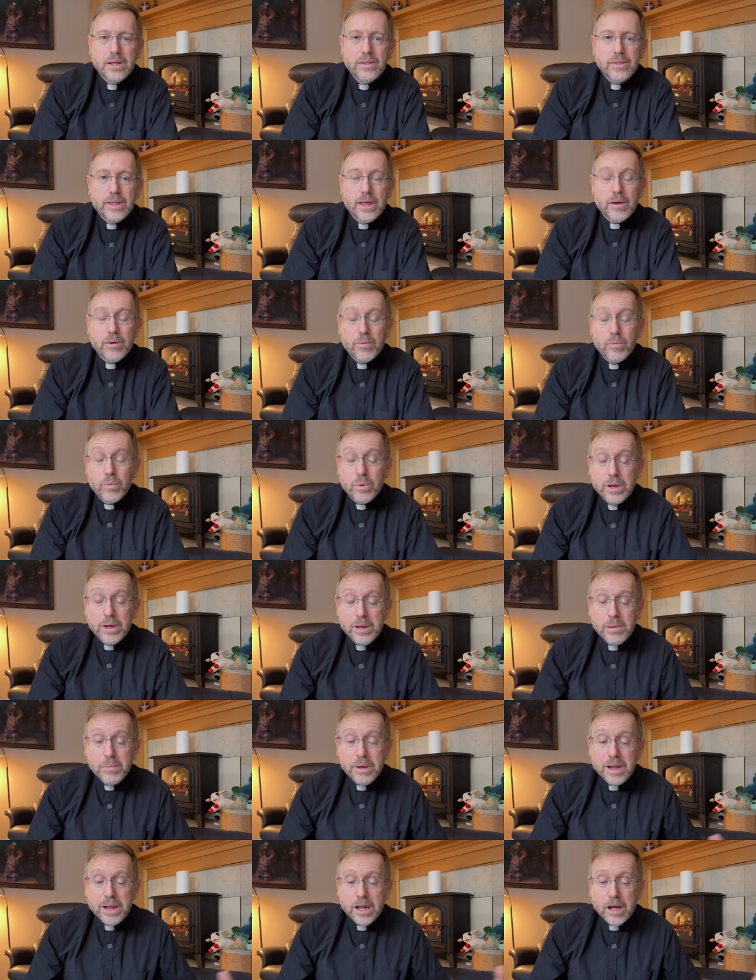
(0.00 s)
that we
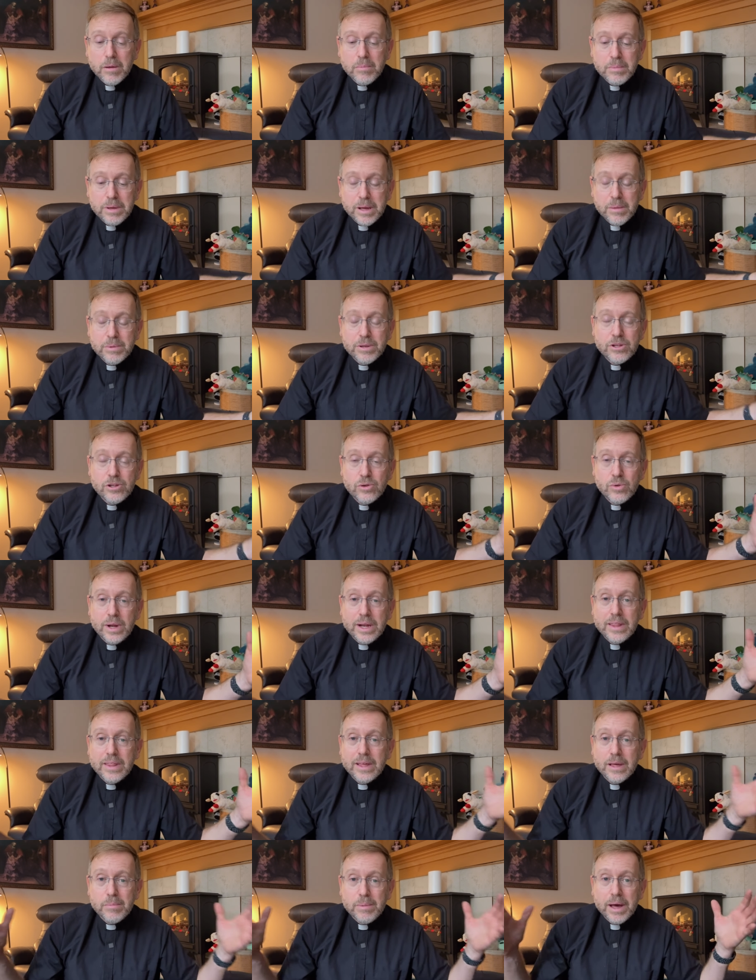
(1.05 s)
may not be able to do
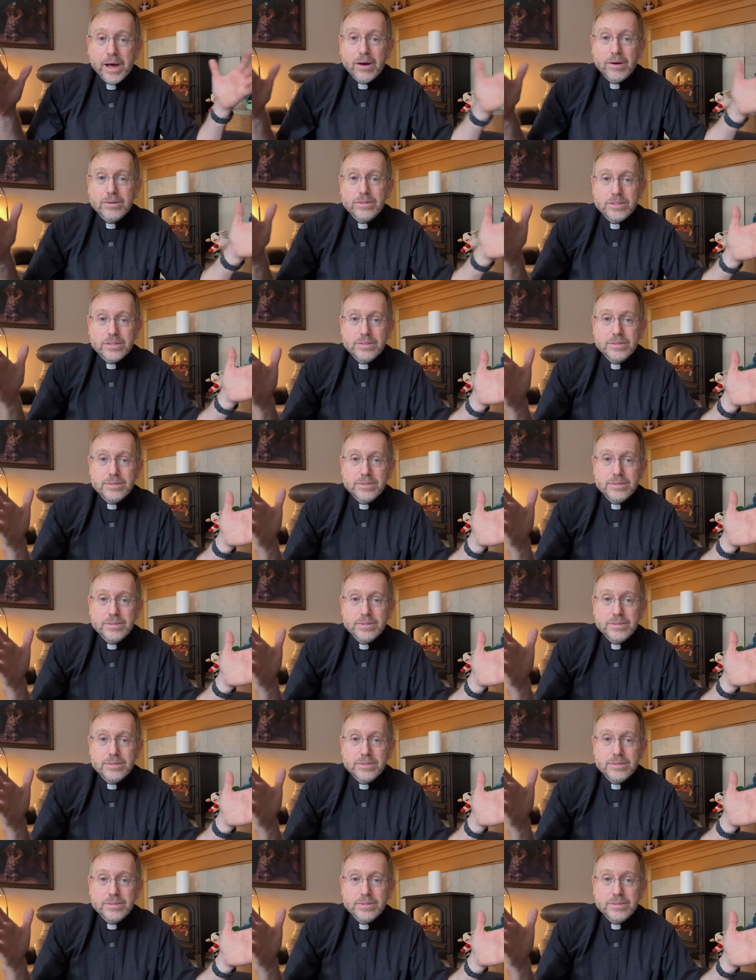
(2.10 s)
anything about.